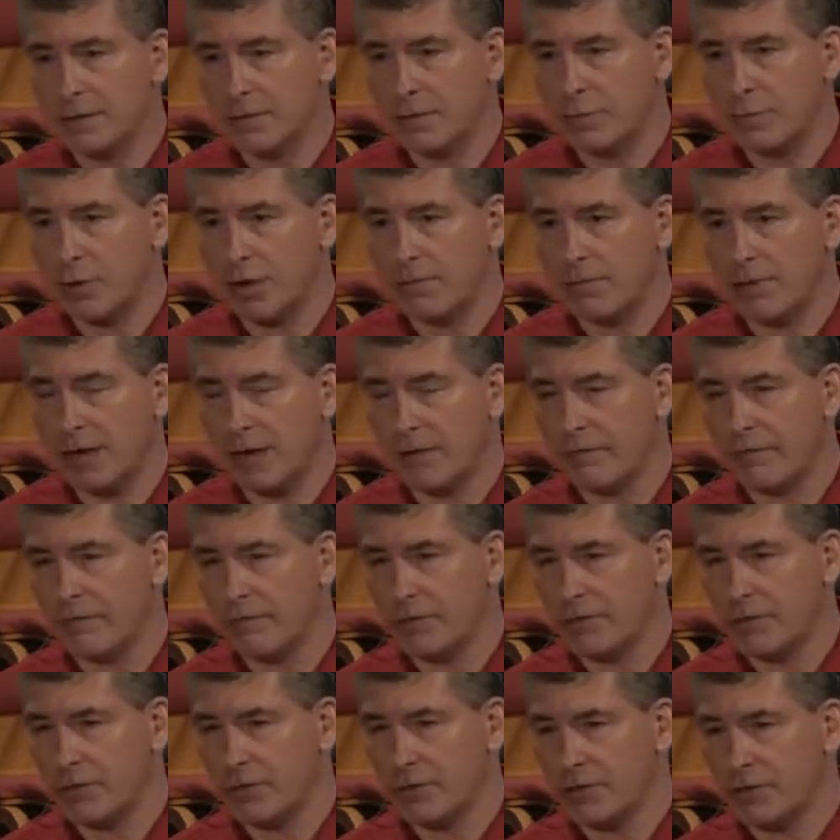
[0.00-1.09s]
one man from
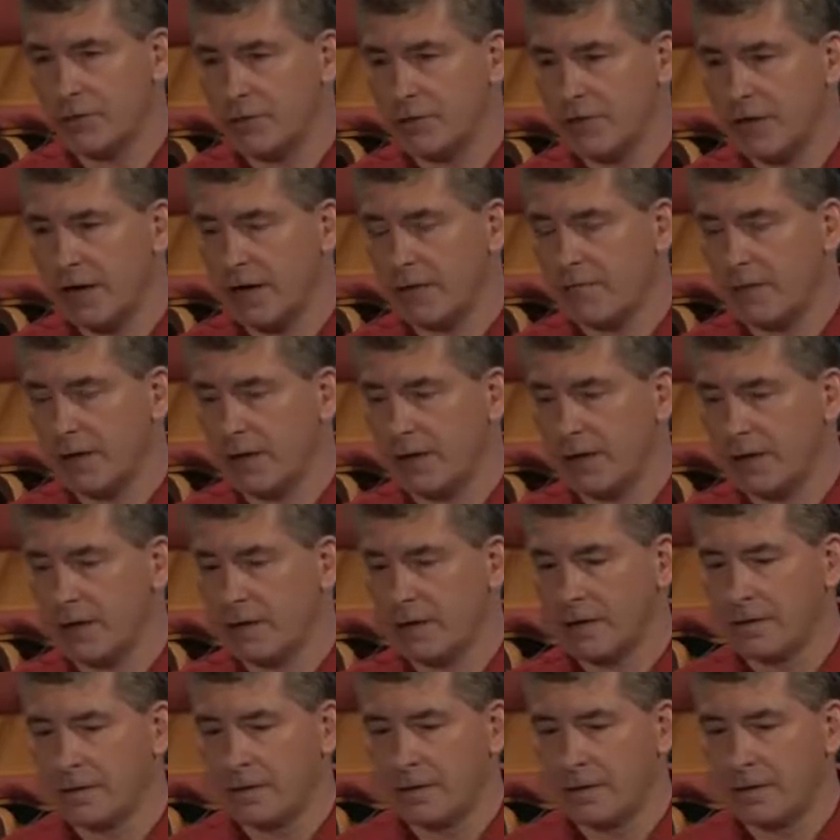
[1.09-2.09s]
this church gave me a,